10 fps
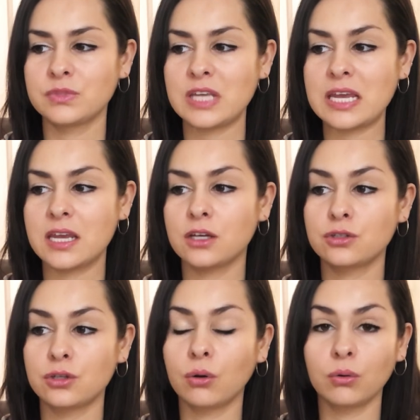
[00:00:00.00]
taking a
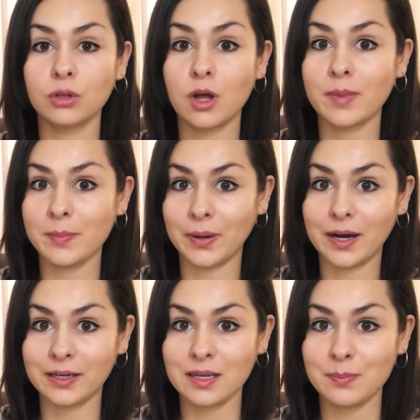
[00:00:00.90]
toll on my
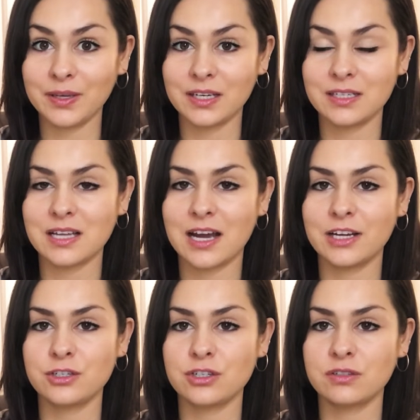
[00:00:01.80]
body, because
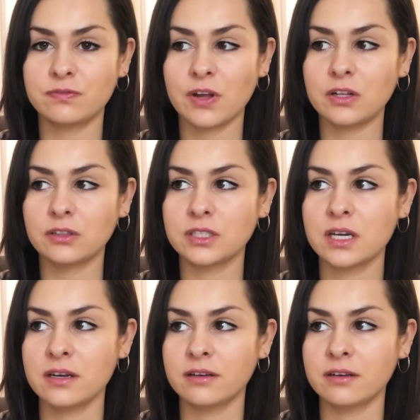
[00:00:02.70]
I just felt